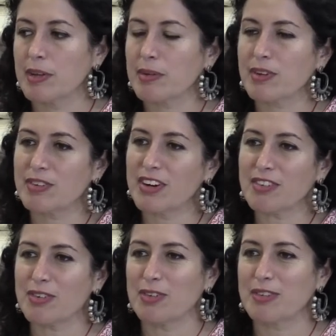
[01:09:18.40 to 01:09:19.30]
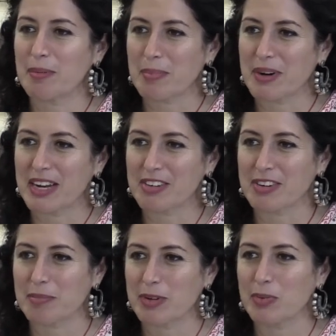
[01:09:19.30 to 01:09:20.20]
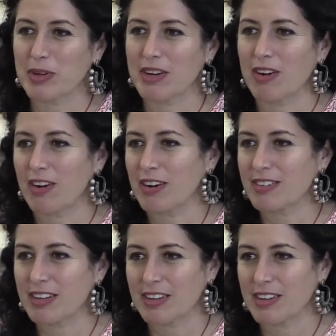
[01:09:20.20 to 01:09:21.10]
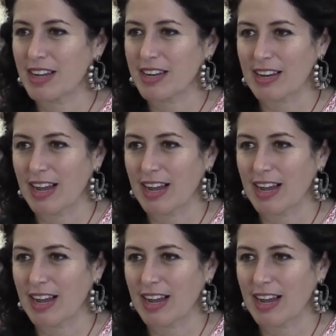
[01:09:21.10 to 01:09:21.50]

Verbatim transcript: because there is no separation between art and, and